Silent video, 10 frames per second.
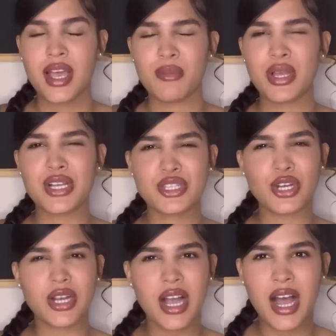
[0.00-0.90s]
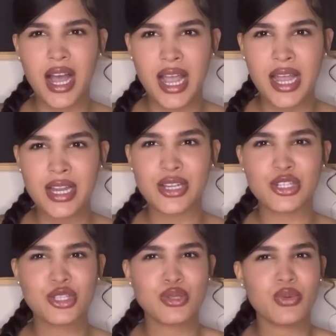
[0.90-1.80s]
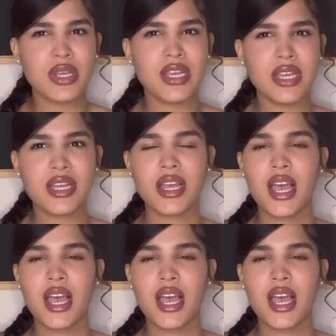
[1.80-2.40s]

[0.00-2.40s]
because you're kind, you're sweet,